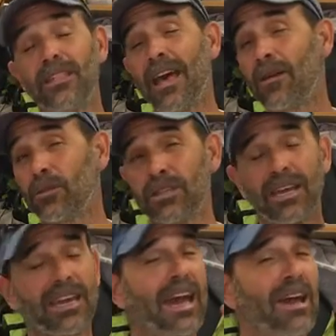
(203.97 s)
and that was
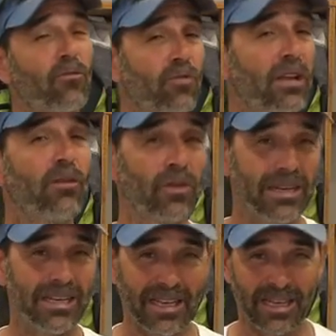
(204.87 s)
really
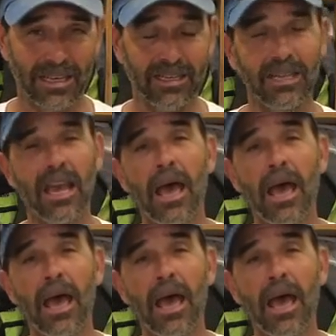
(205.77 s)
ridiculous.